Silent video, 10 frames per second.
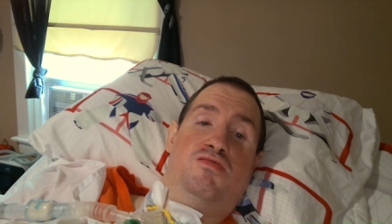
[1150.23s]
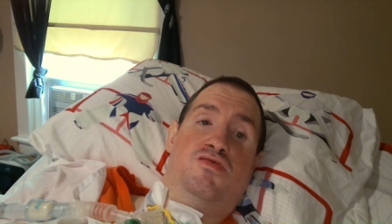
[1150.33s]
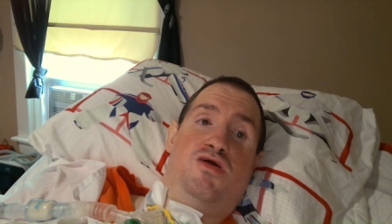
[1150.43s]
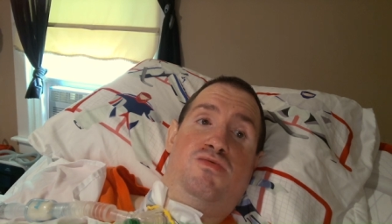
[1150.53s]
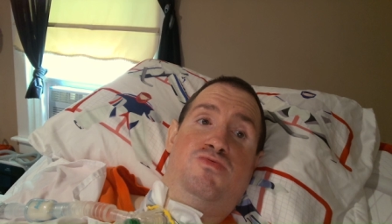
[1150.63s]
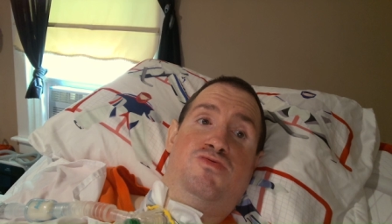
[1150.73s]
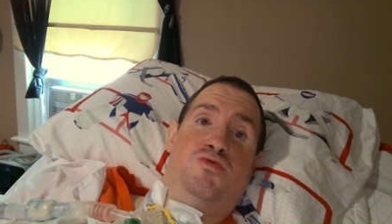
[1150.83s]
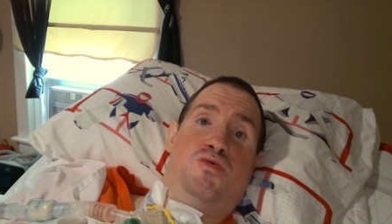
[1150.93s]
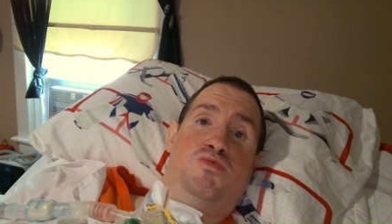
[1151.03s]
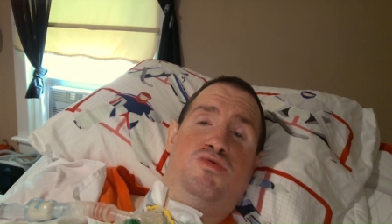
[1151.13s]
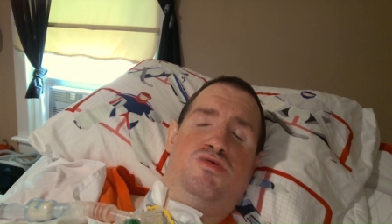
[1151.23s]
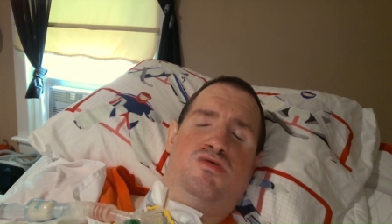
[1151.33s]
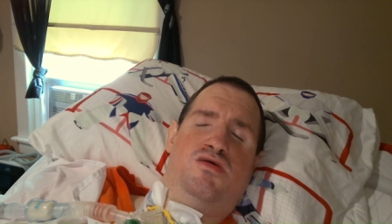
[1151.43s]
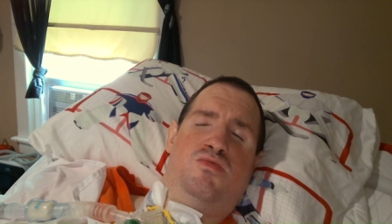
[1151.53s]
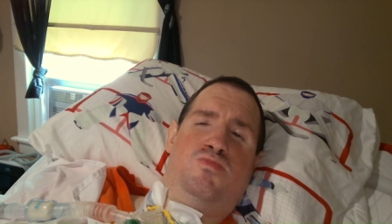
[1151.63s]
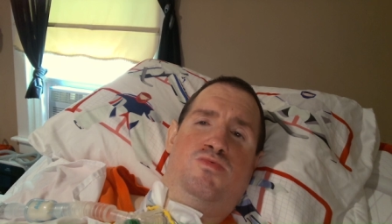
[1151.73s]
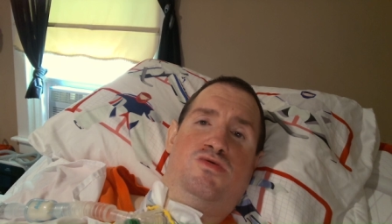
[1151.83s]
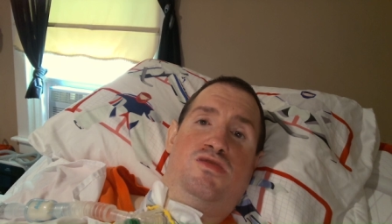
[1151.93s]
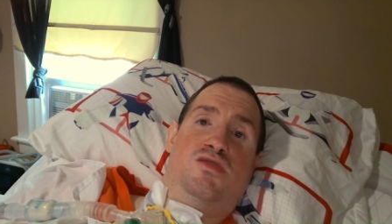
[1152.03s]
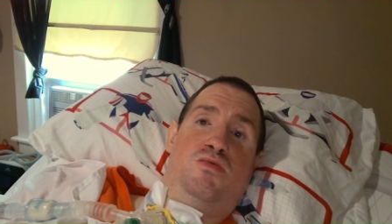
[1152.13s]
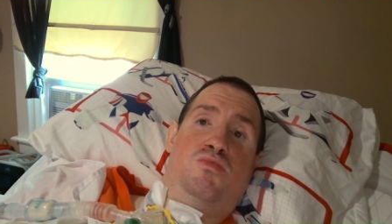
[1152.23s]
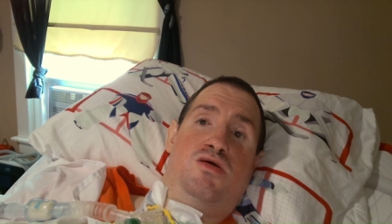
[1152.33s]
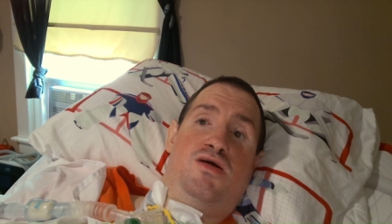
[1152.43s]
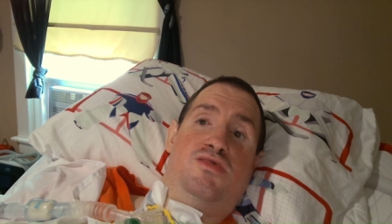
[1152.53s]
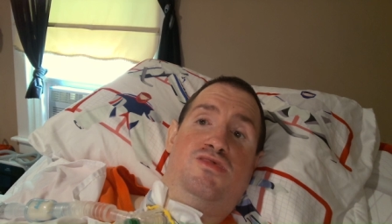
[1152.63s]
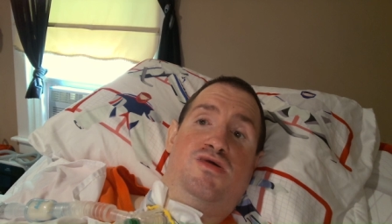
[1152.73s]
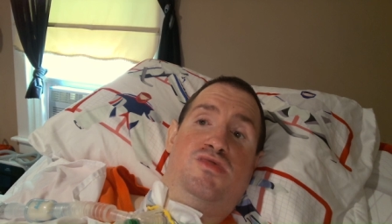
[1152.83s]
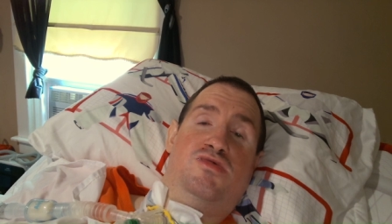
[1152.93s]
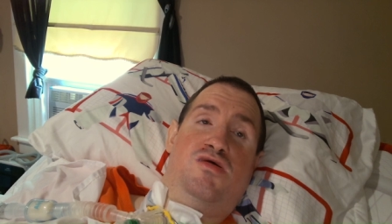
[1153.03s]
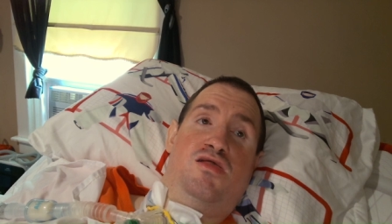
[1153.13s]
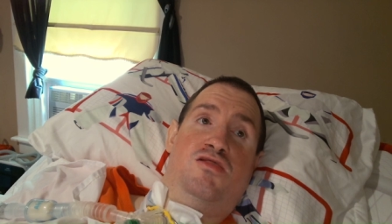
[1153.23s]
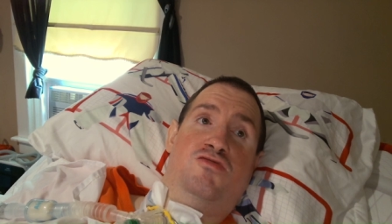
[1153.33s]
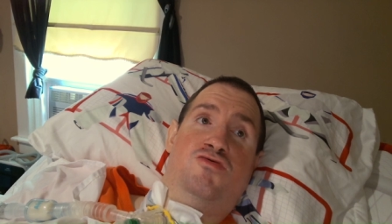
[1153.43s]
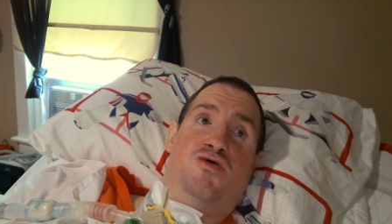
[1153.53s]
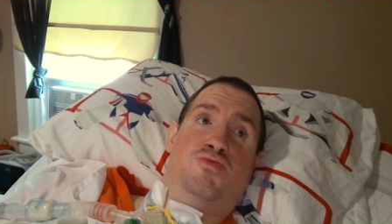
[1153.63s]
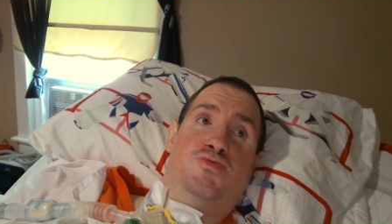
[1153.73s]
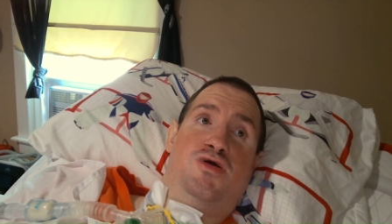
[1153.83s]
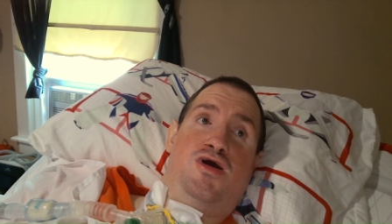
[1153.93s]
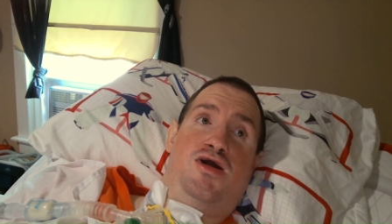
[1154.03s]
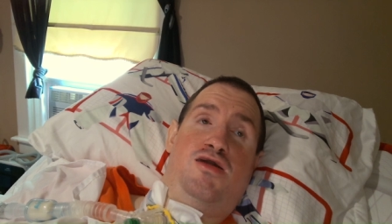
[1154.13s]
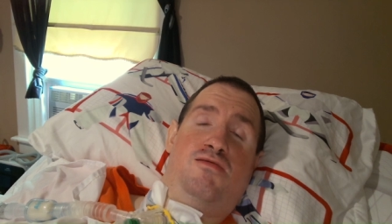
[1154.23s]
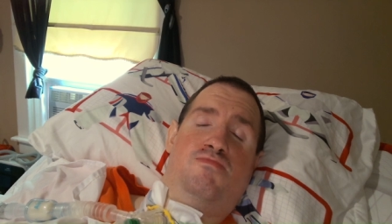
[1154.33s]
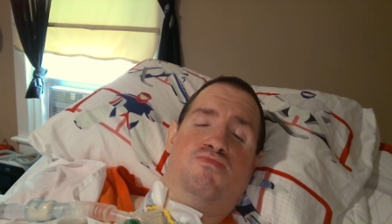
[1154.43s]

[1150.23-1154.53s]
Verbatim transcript: Dave Schultz was a no-nonsense, tough guy